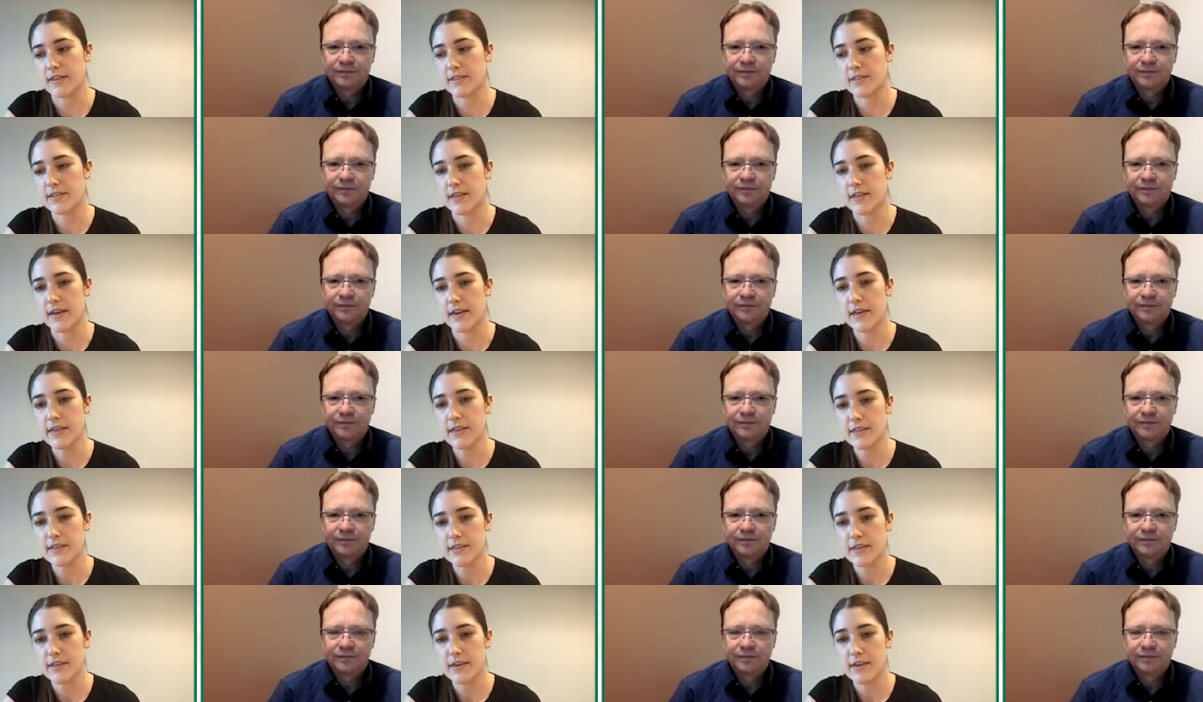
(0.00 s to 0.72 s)

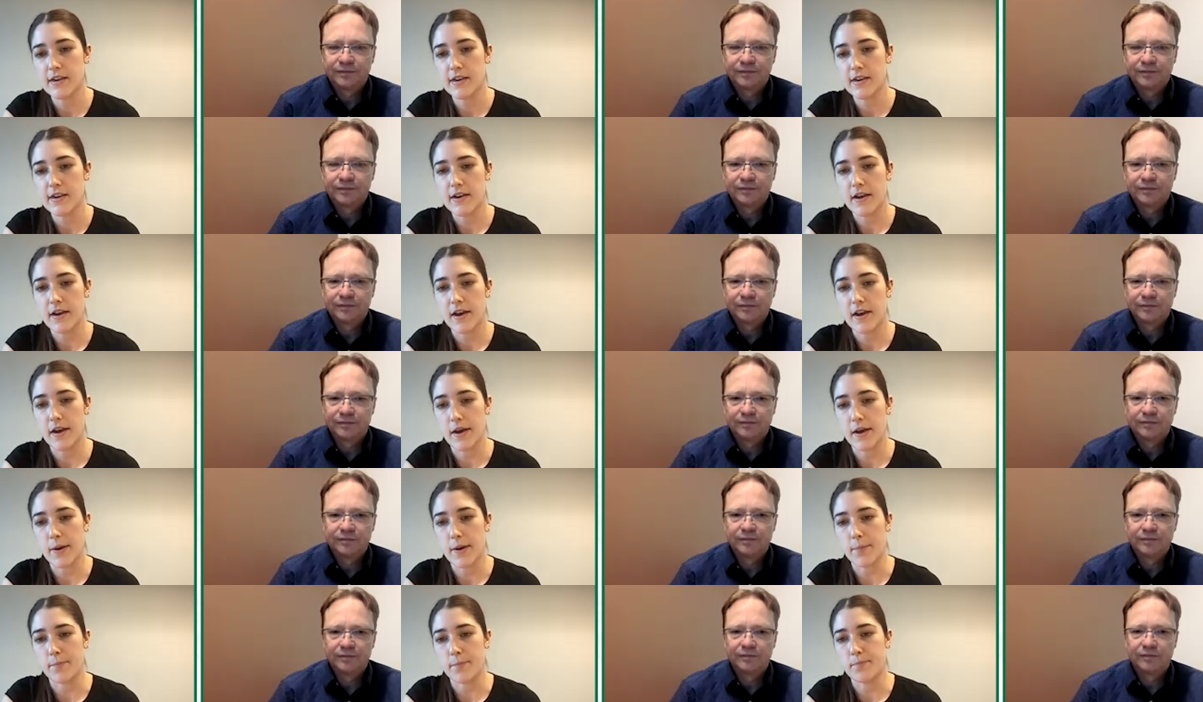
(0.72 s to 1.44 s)
Speaker 1: site.
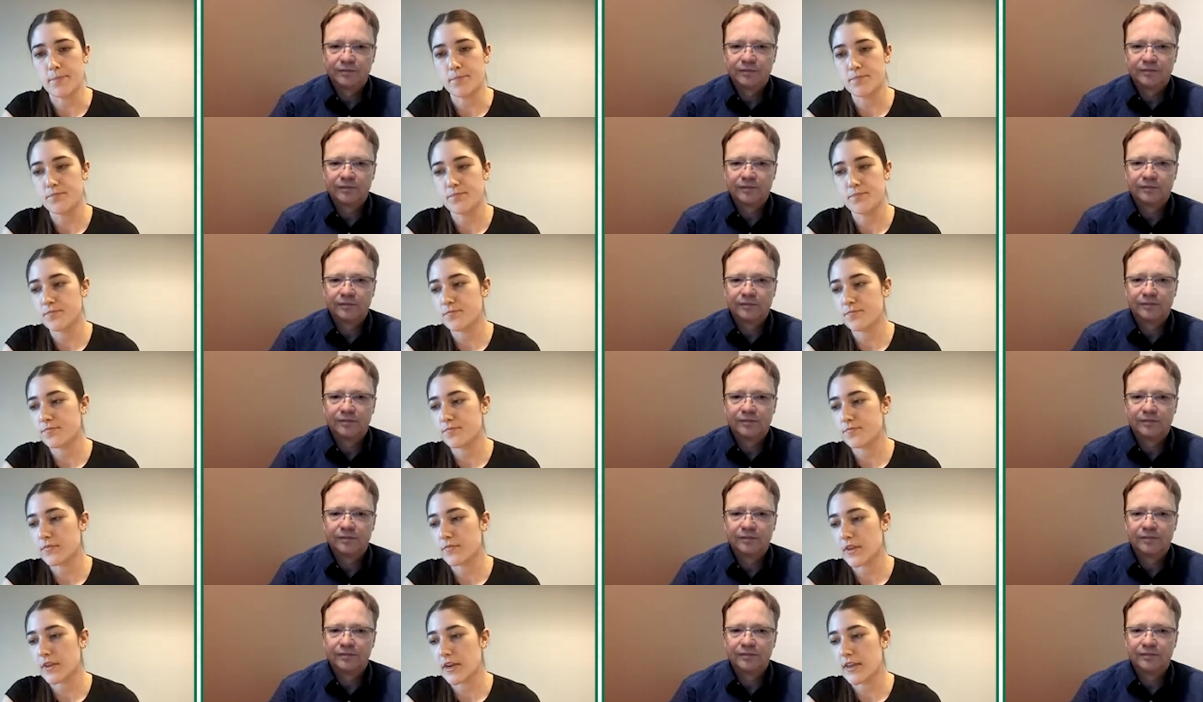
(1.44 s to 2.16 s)
Um,
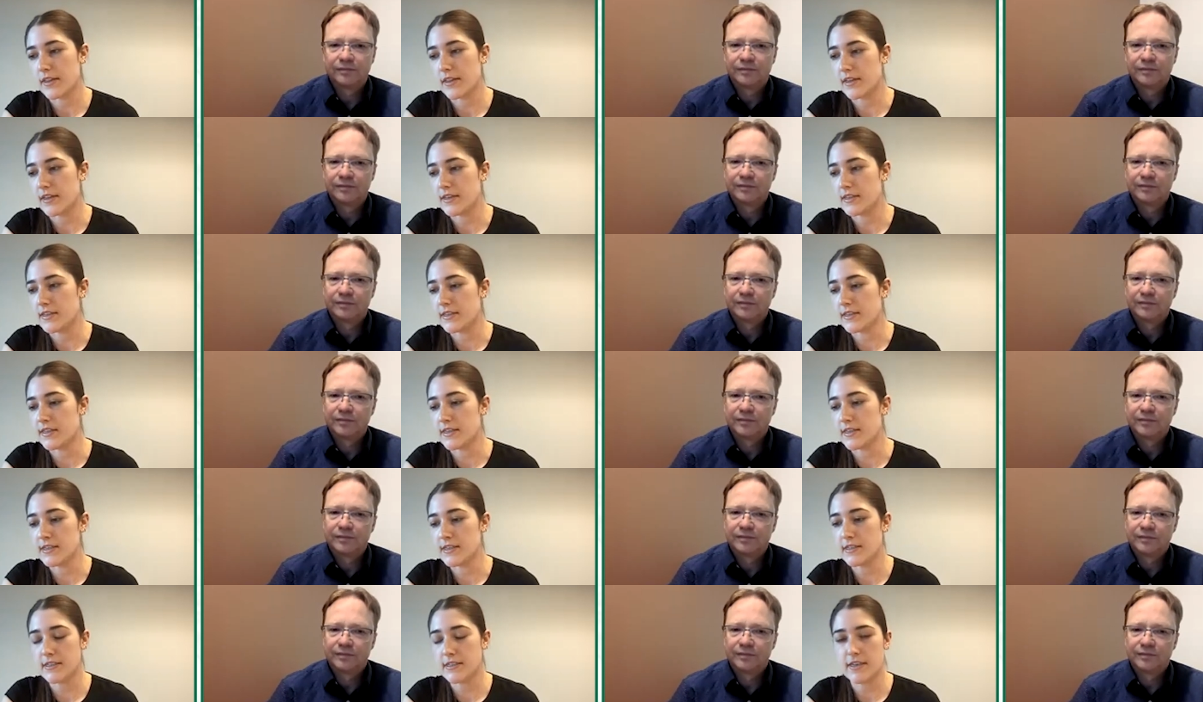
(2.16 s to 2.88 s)
and they
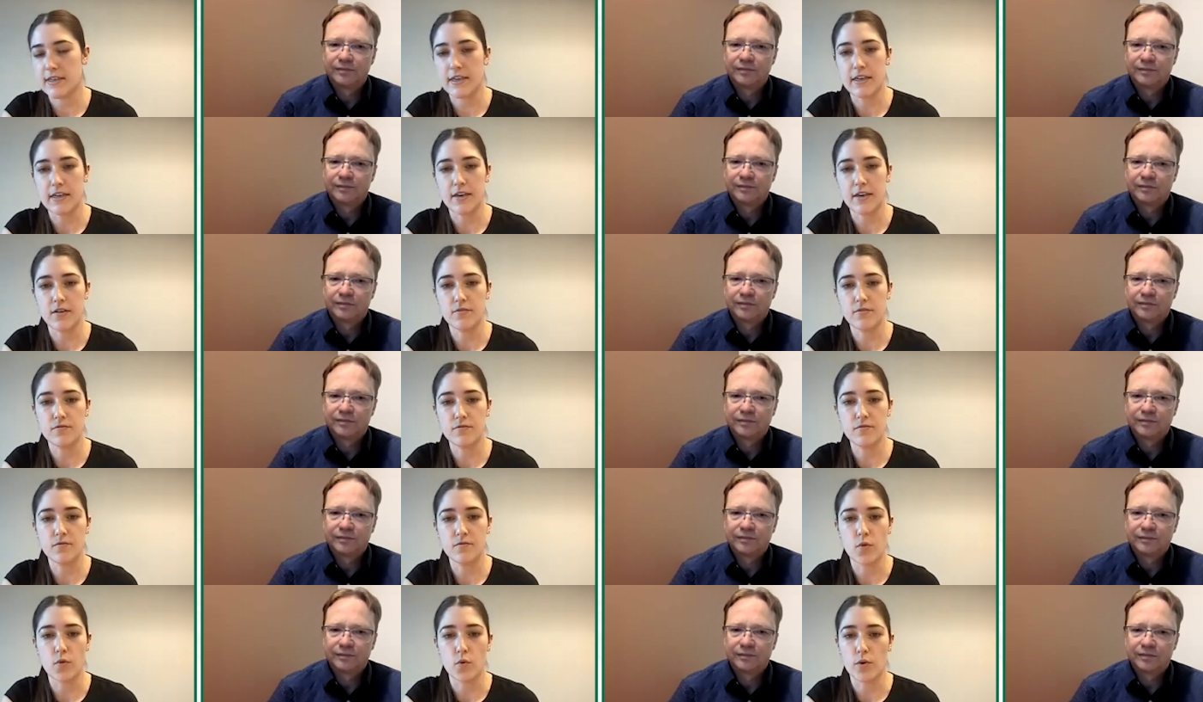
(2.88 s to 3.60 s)
did this in
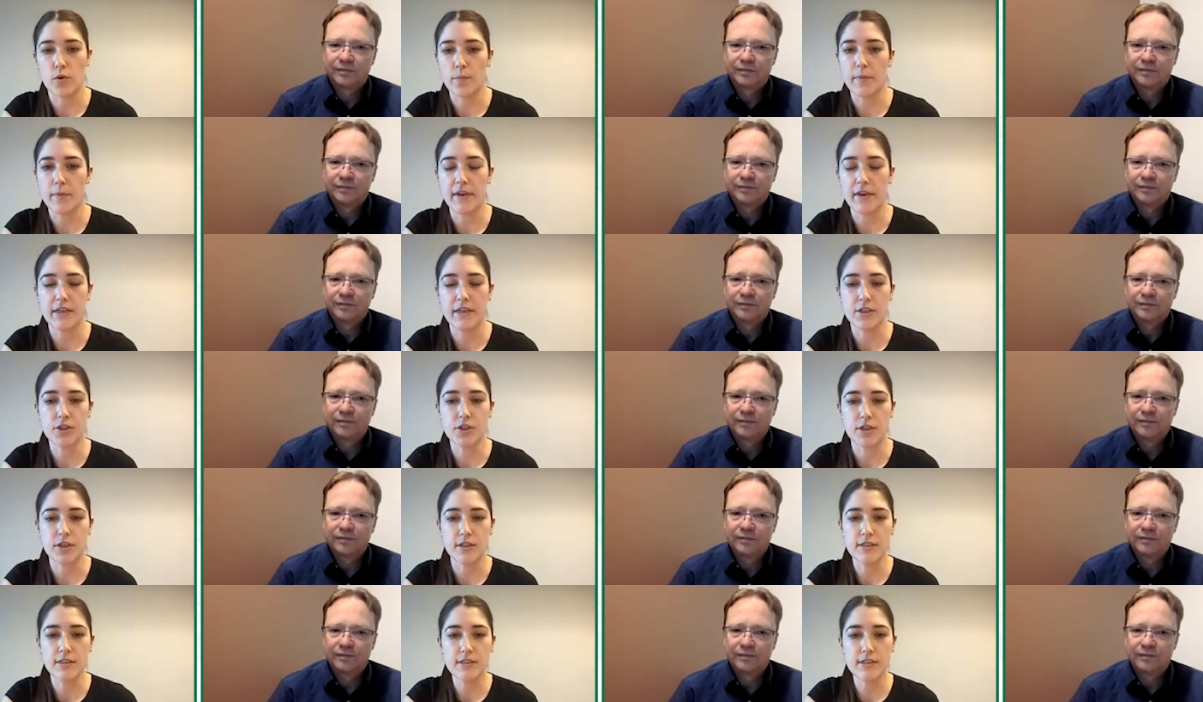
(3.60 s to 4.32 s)
four
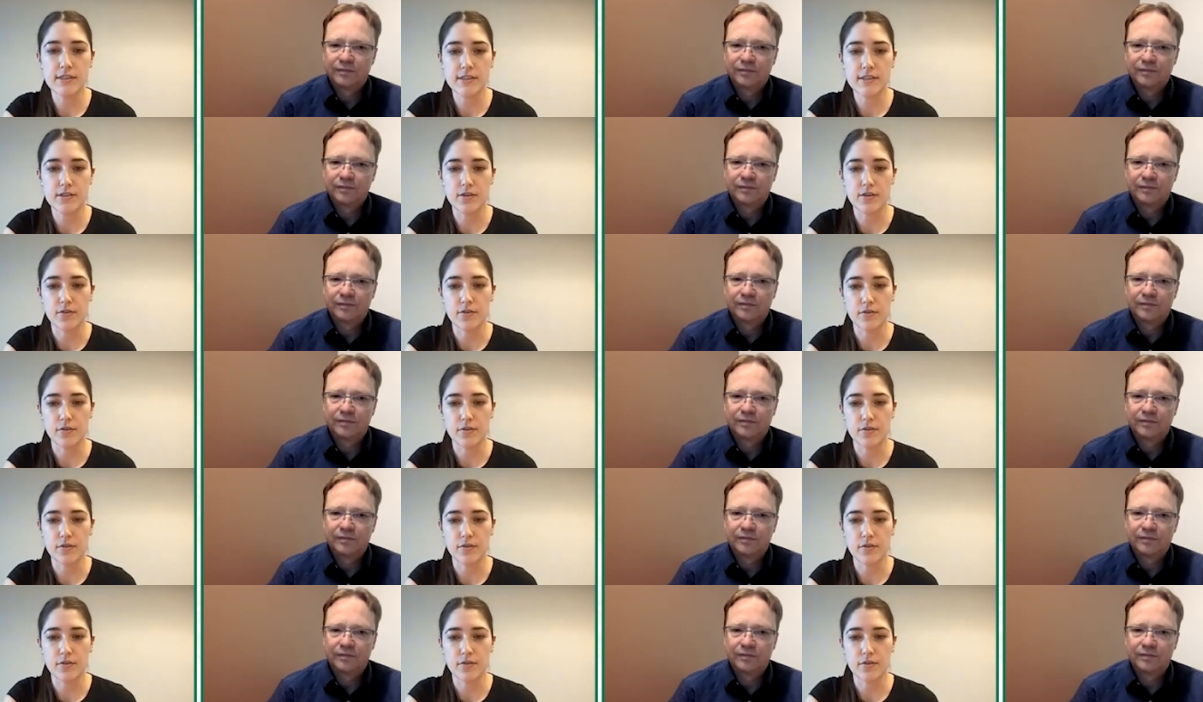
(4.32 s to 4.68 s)
patients.